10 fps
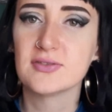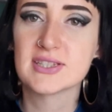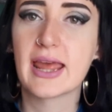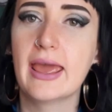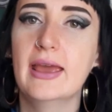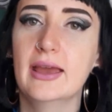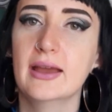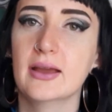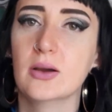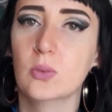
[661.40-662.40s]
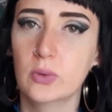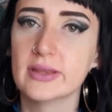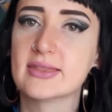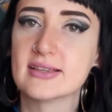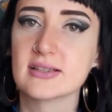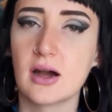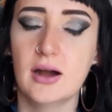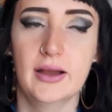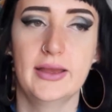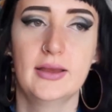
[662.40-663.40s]
staying with this
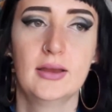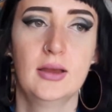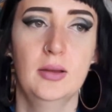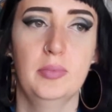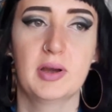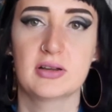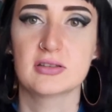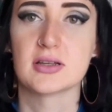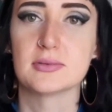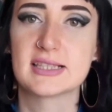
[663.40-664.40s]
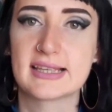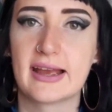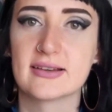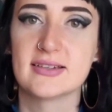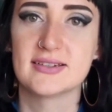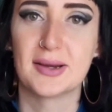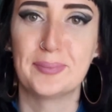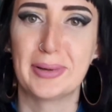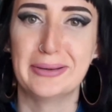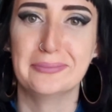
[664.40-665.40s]
guy because I was scared to
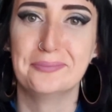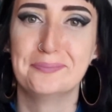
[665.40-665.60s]
dump him.